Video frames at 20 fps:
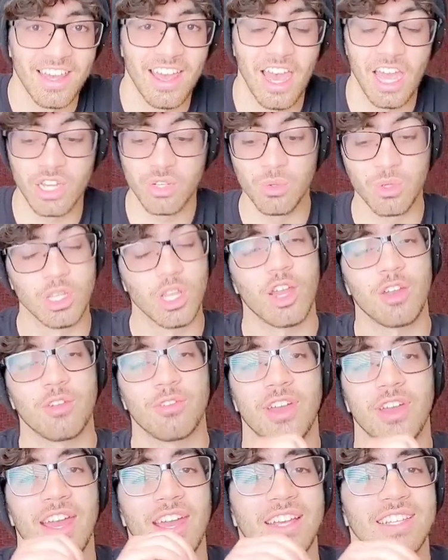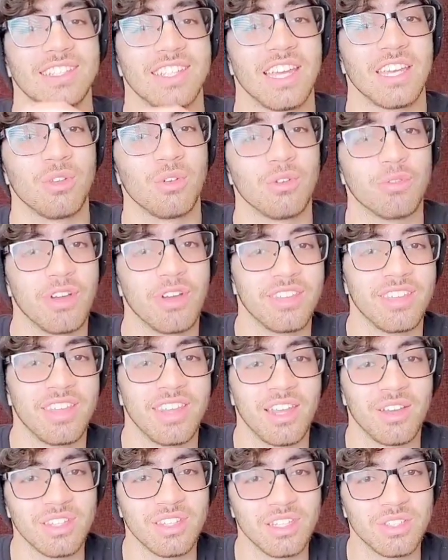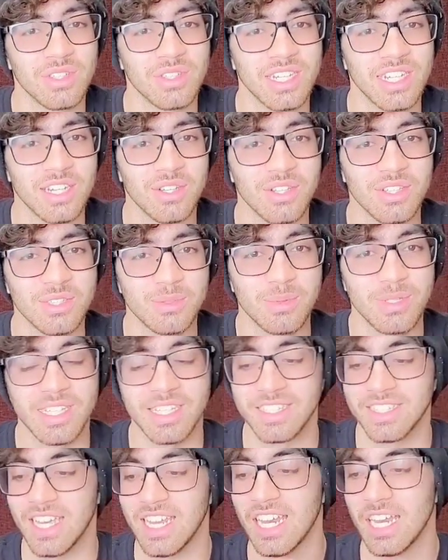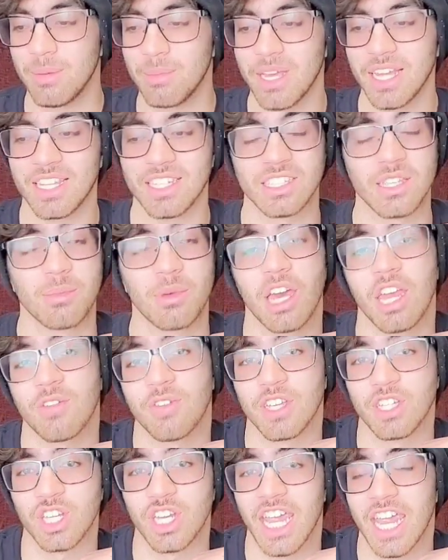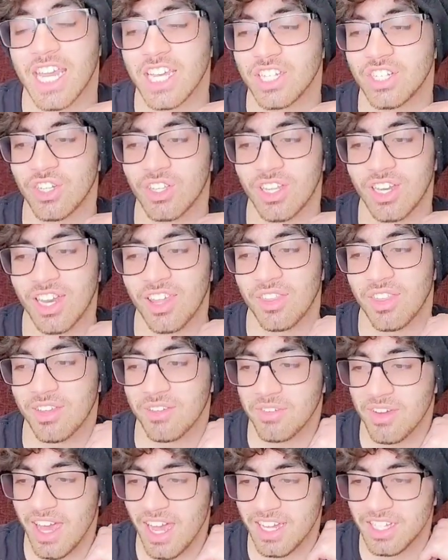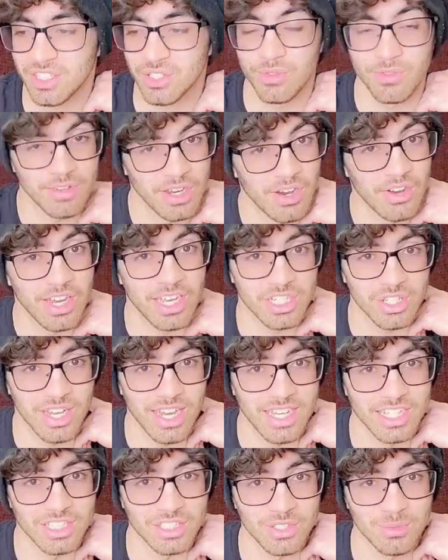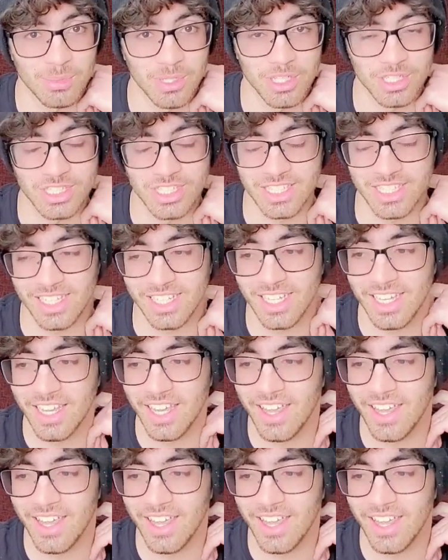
I do a lot of facts, and you will find that out in these videos because I need to make this some kind of educational, and I think facts are very educational, personally.